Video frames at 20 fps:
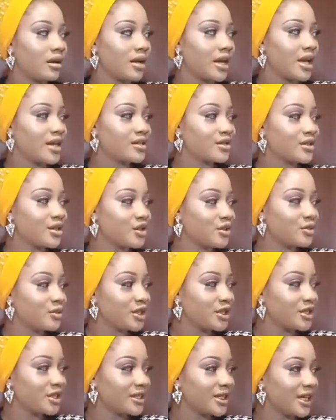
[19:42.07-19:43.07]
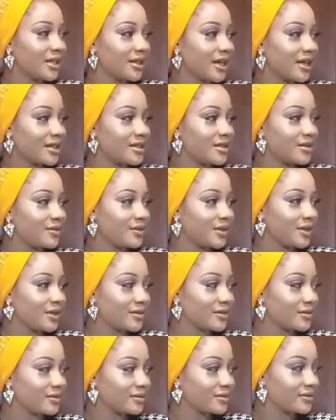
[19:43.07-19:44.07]
Excuse me, turn down that
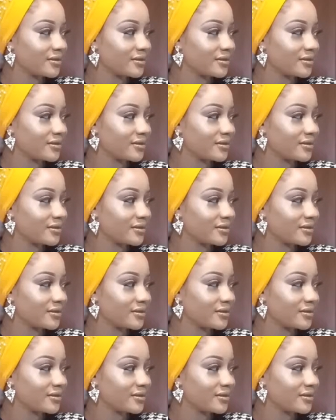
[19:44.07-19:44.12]
TV.